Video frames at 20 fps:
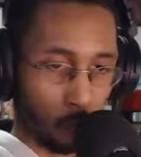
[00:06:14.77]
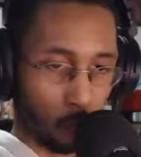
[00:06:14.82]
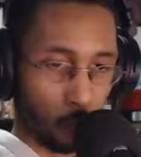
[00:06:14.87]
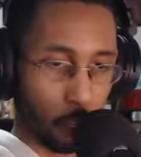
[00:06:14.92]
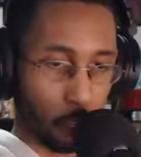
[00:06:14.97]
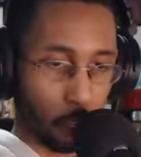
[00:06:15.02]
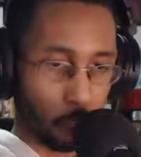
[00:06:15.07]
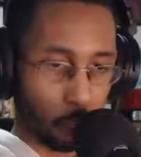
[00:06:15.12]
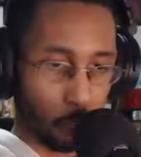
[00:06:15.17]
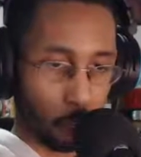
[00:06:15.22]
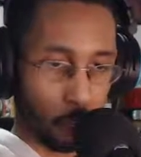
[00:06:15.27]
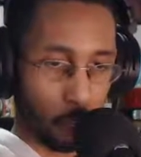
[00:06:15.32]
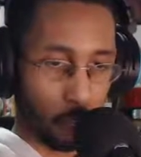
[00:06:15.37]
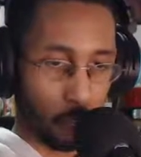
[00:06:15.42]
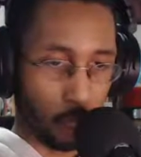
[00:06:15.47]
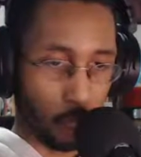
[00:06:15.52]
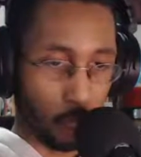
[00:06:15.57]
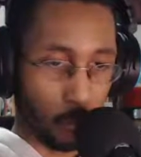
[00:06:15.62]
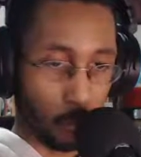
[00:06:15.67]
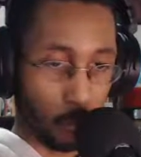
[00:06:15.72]
PSP
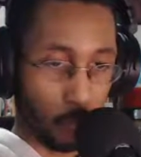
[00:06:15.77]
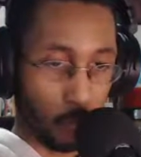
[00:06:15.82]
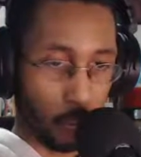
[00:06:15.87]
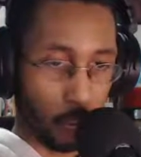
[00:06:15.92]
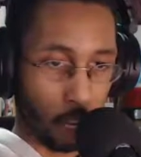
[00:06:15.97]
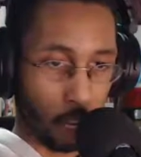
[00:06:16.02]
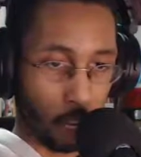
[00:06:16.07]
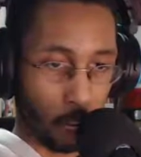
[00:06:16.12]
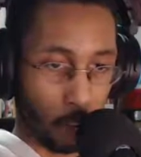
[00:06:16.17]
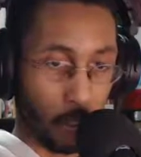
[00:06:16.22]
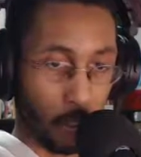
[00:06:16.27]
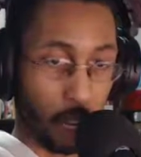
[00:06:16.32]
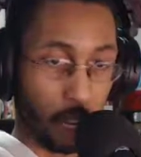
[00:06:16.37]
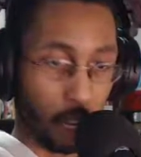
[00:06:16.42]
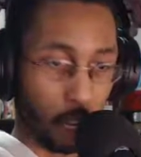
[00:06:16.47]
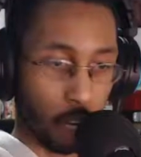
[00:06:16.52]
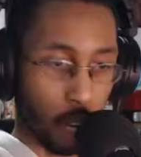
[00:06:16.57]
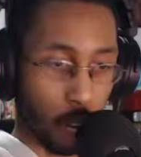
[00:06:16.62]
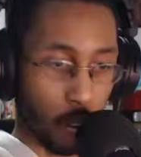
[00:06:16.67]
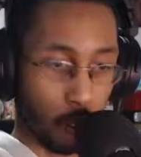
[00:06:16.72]
that I'm gonna end up
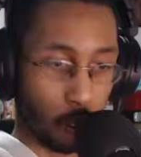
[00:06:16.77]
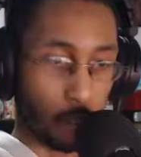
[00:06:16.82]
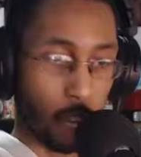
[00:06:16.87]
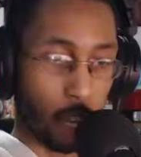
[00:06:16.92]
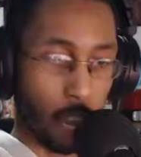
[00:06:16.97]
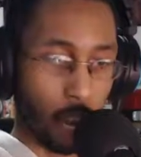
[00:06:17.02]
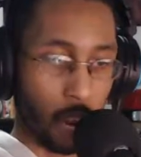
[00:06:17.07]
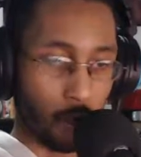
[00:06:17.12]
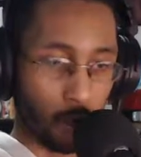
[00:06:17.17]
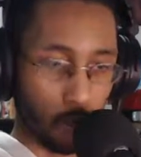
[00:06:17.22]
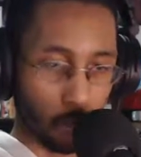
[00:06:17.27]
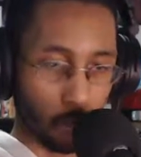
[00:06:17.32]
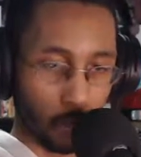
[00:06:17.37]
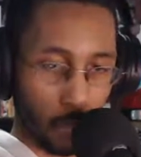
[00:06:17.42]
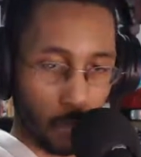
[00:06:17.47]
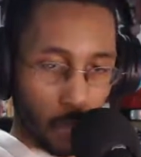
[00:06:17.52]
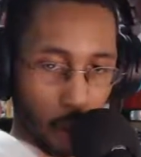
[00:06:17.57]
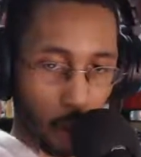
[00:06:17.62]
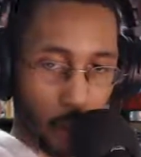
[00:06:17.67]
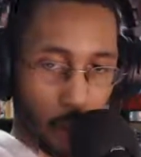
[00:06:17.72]
getting now because I have this
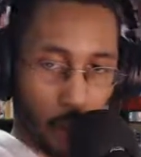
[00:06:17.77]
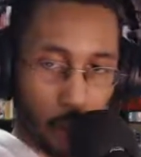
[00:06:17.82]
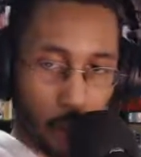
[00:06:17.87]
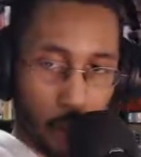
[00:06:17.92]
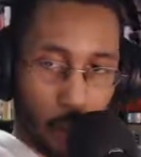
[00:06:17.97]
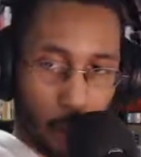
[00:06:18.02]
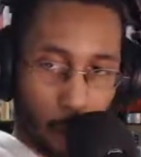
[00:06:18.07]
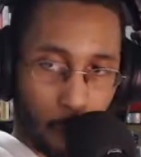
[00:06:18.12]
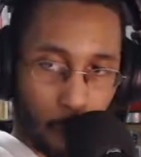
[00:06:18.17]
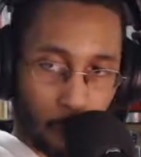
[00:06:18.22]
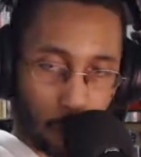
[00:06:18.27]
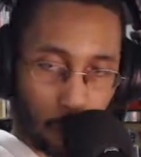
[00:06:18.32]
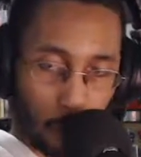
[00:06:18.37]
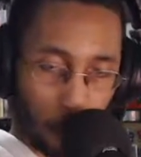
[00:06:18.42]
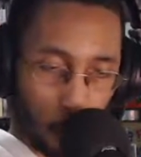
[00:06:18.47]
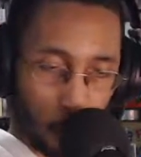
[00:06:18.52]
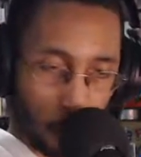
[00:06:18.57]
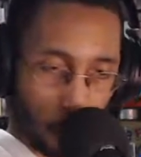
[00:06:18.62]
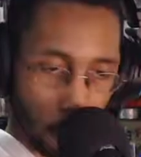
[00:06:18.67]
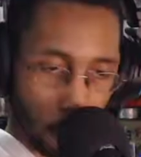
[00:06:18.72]
now. I picked
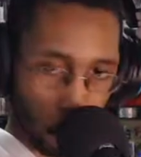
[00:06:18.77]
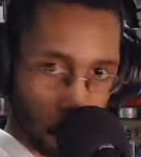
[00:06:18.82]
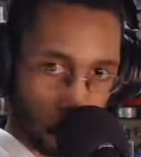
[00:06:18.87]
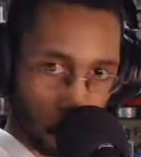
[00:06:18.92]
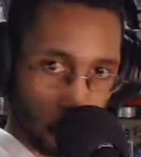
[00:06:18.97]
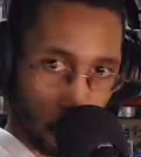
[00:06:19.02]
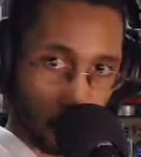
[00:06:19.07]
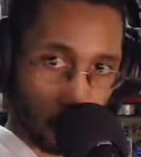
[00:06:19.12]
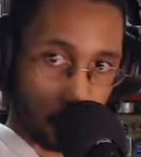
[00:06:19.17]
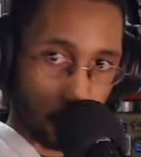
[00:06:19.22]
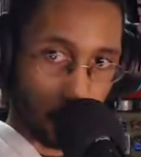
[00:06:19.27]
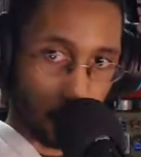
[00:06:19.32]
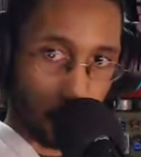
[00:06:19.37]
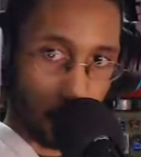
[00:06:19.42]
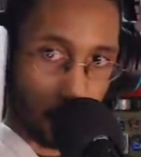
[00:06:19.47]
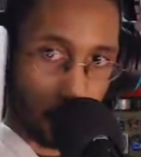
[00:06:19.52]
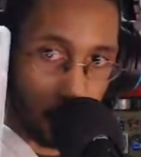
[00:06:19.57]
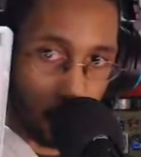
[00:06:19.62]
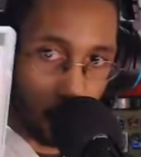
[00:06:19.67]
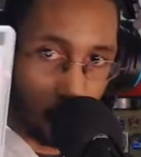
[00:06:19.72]
up the first Project
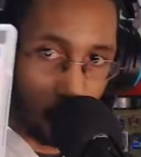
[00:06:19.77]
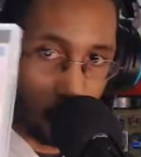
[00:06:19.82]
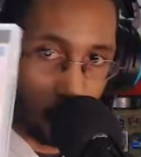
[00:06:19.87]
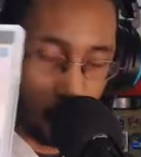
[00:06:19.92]
Diva